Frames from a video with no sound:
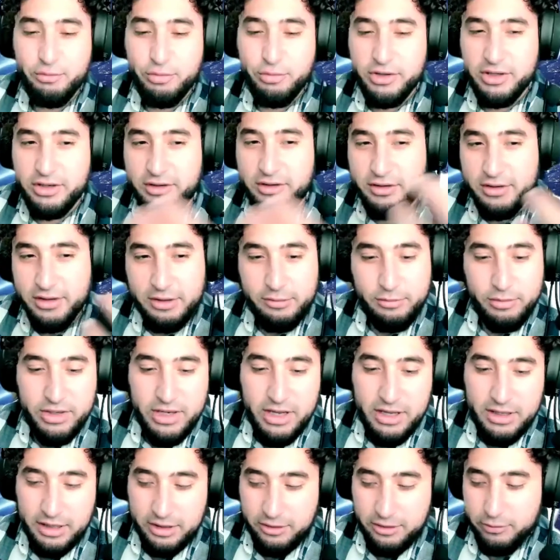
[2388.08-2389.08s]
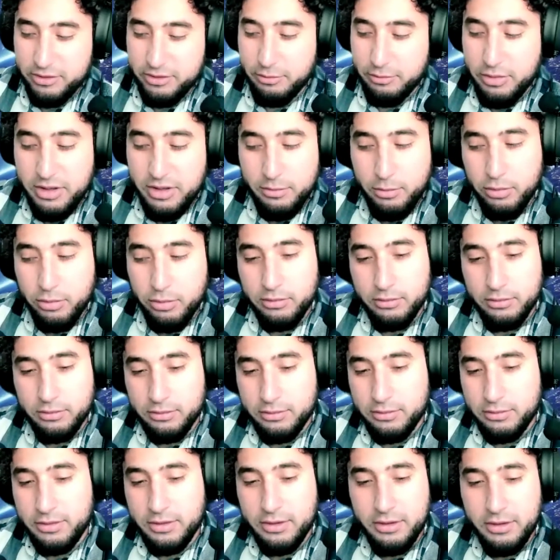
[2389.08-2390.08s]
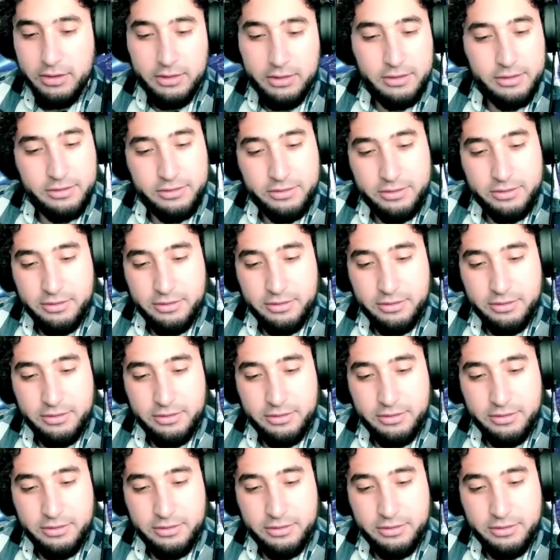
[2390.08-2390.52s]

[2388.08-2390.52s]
politically, but not like with the people. So